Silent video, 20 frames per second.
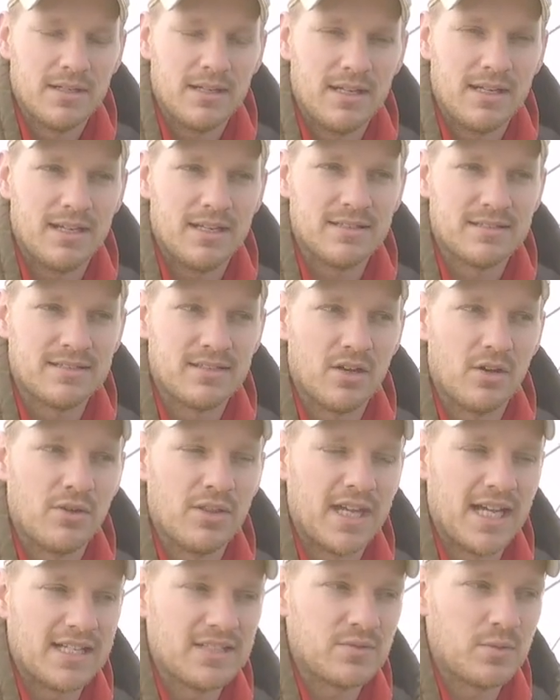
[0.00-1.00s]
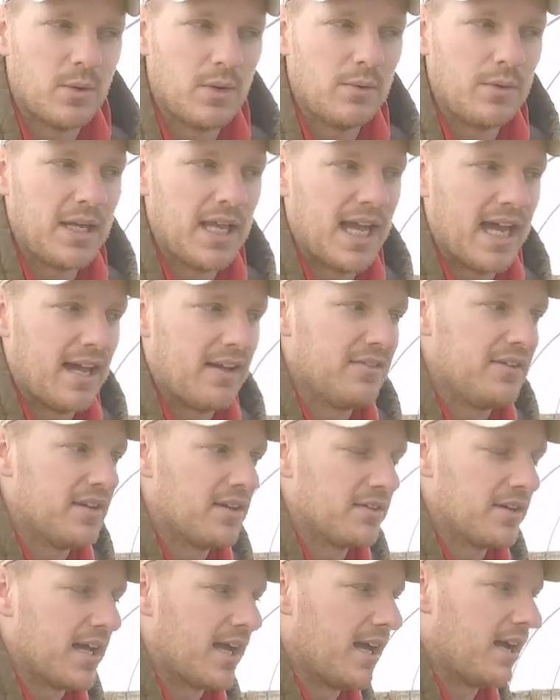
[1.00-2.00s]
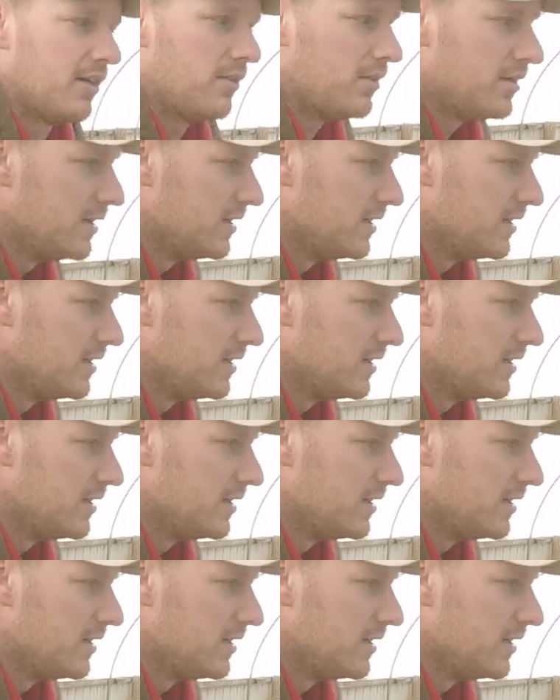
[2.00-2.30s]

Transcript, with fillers: And so that's what we have here now.